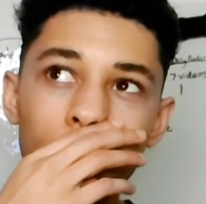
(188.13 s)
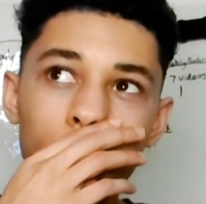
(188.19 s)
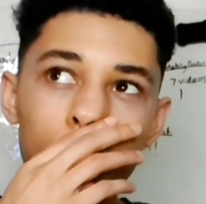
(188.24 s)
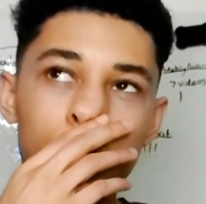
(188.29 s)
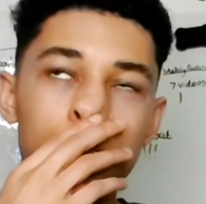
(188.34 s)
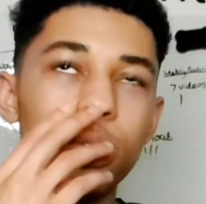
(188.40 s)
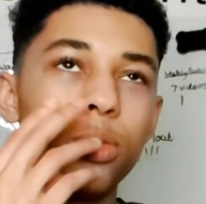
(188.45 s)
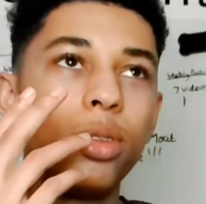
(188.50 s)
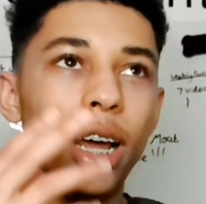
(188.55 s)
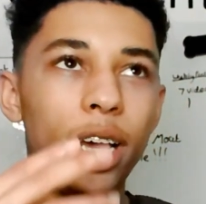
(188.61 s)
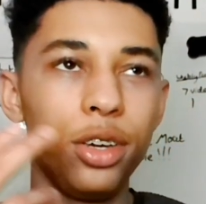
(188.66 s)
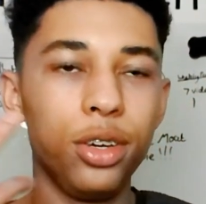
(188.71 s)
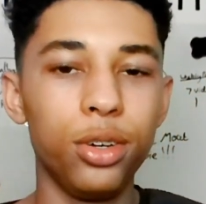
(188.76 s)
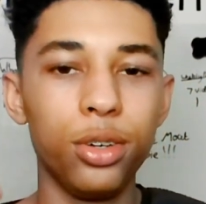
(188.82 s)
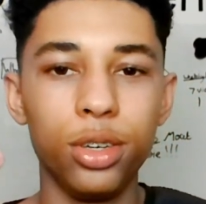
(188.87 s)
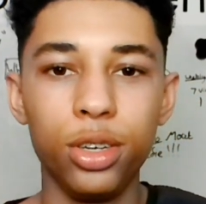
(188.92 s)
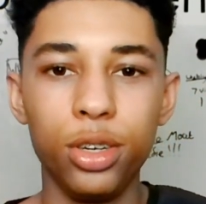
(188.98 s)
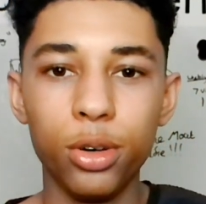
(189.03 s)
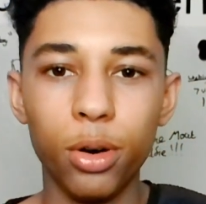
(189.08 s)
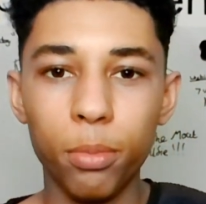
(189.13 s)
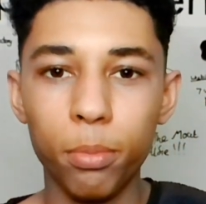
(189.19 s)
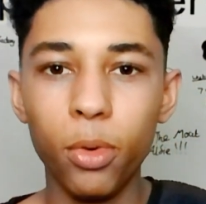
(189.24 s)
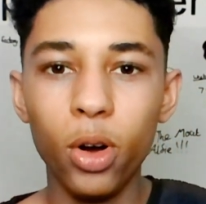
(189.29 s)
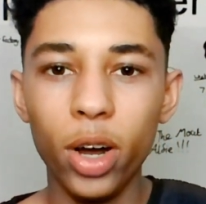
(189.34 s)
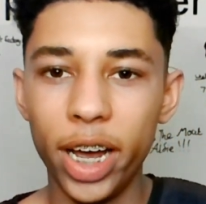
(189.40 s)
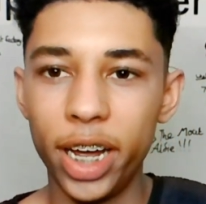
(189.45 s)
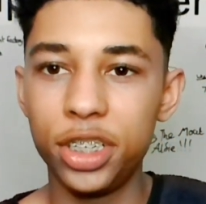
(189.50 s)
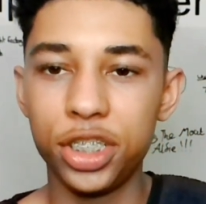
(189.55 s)
so like you're
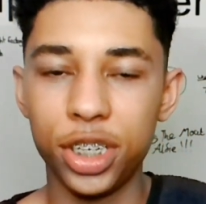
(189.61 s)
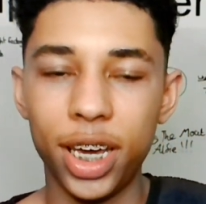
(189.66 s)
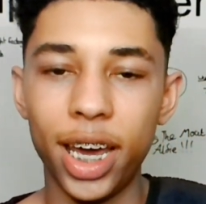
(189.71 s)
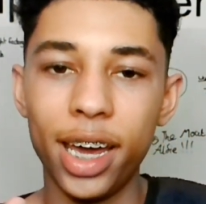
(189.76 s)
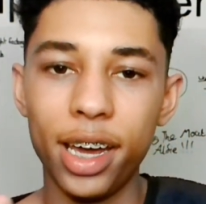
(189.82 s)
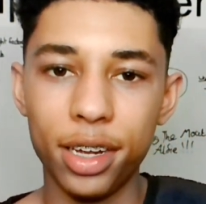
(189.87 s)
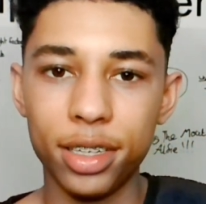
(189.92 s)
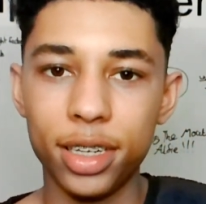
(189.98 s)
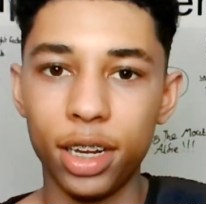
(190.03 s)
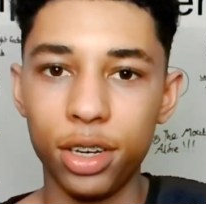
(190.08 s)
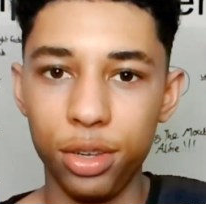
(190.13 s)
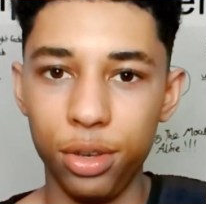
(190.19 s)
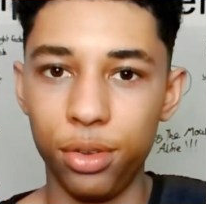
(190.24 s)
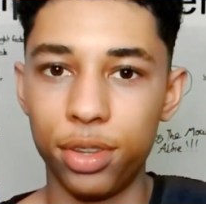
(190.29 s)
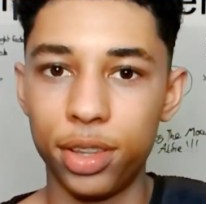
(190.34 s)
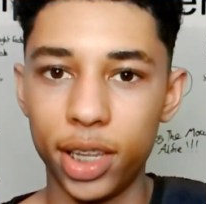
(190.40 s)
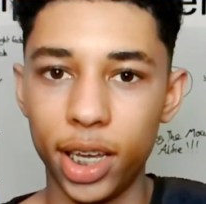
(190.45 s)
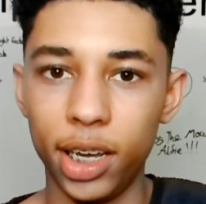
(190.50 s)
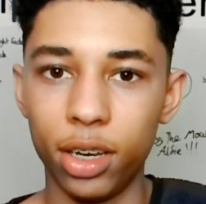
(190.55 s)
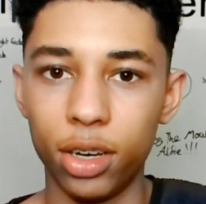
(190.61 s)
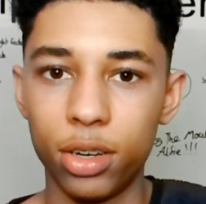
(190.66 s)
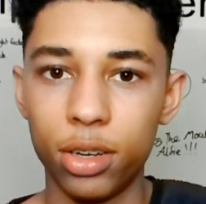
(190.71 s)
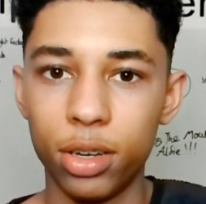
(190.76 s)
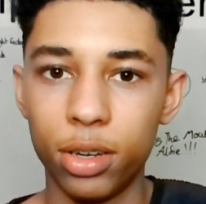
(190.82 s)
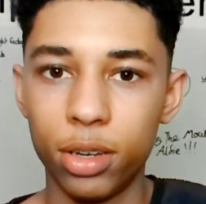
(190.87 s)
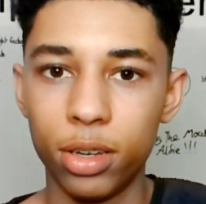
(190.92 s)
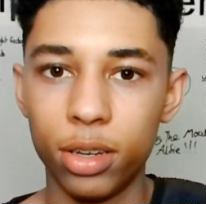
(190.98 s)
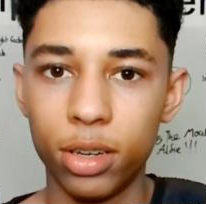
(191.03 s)
more educated than you think
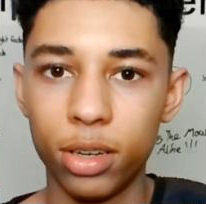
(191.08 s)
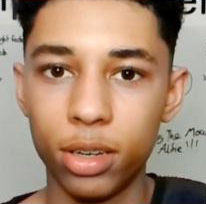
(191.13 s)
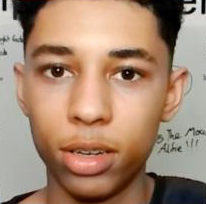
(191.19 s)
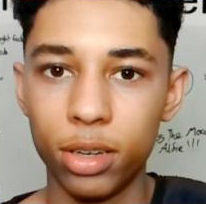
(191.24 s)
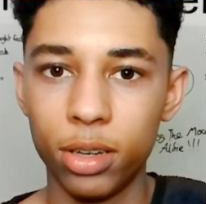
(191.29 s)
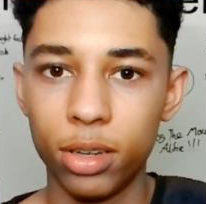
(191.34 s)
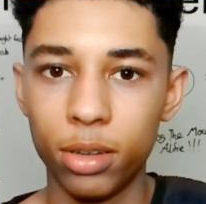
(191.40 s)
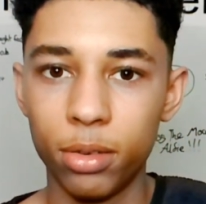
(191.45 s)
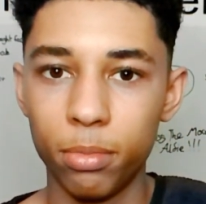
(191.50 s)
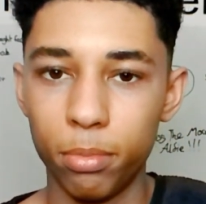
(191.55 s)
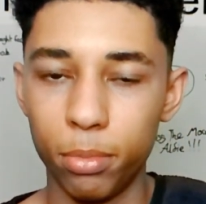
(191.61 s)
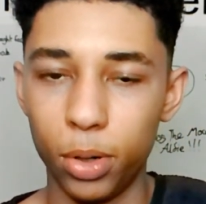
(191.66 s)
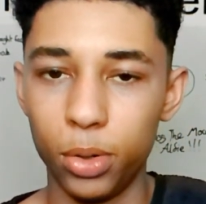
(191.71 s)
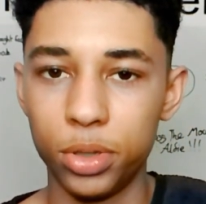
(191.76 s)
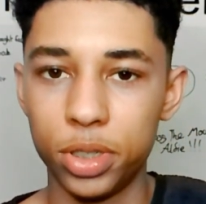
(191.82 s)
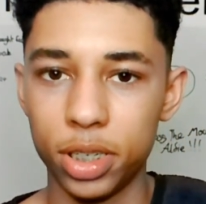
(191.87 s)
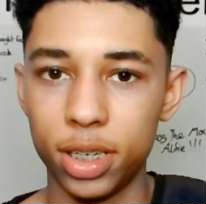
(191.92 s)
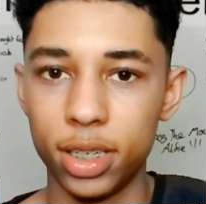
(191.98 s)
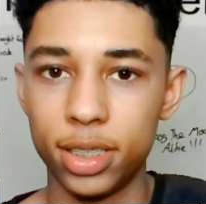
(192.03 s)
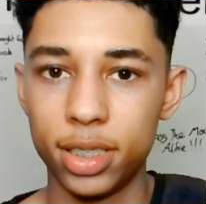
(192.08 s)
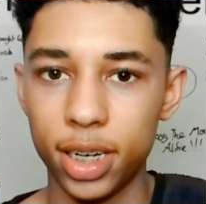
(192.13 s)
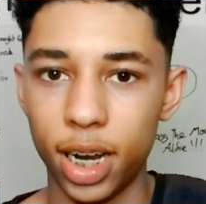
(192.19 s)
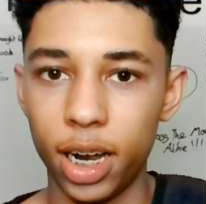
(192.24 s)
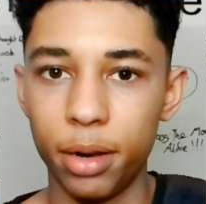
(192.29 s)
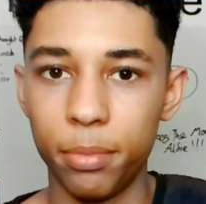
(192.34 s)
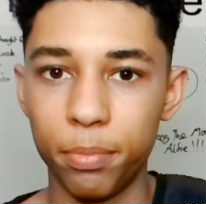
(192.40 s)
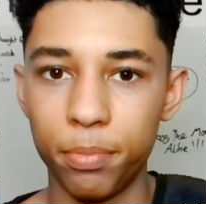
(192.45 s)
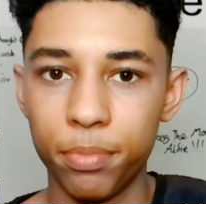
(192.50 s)
most of the
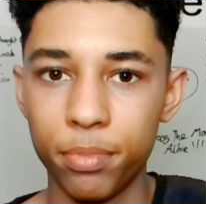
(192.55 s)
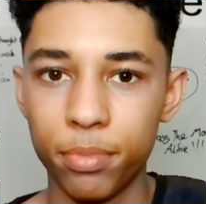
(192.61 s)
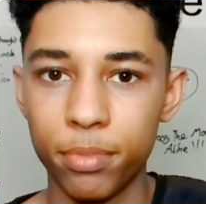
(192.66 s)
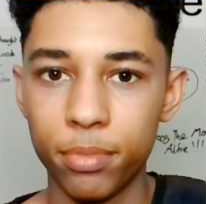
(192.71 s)
time.